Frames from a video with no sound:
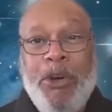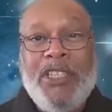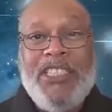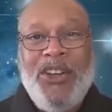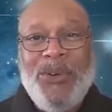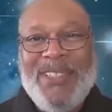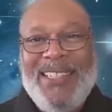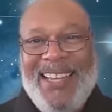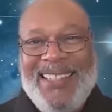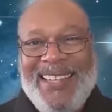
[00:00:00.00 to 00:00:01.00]
Berkeley
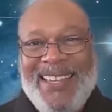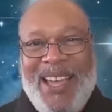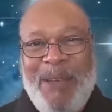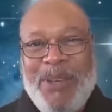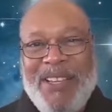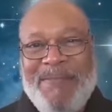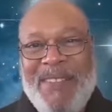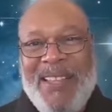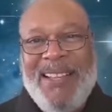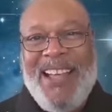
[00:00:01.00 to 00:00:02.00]
Oakland AileyCamp.
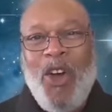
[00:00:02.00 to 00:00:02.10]
I